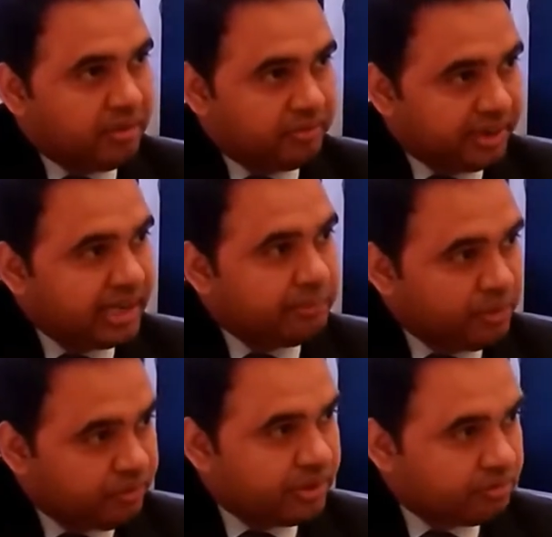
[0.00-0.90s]
after a
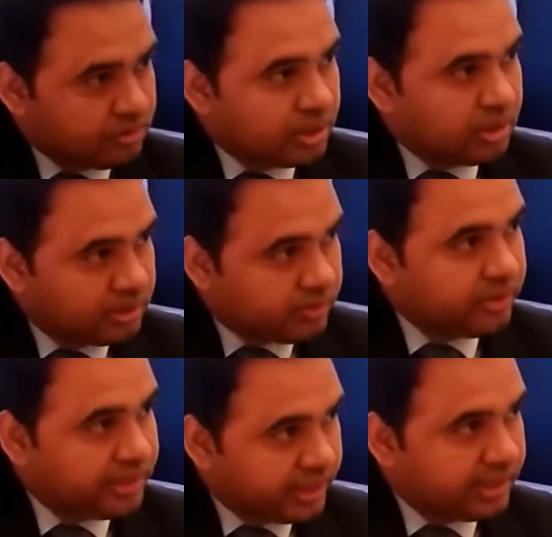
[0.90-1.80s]
gap of around
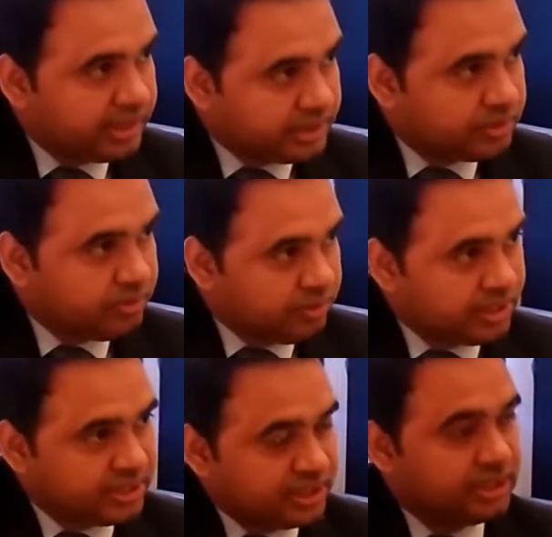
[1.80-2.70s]
3 decades
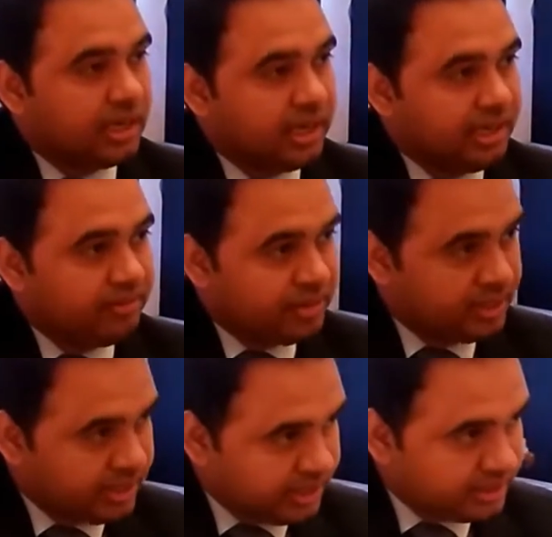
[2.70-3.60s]
when such a high-level
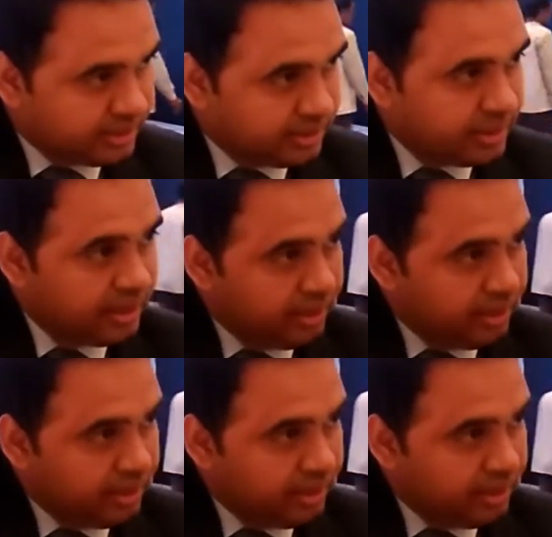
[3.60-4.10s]
delegation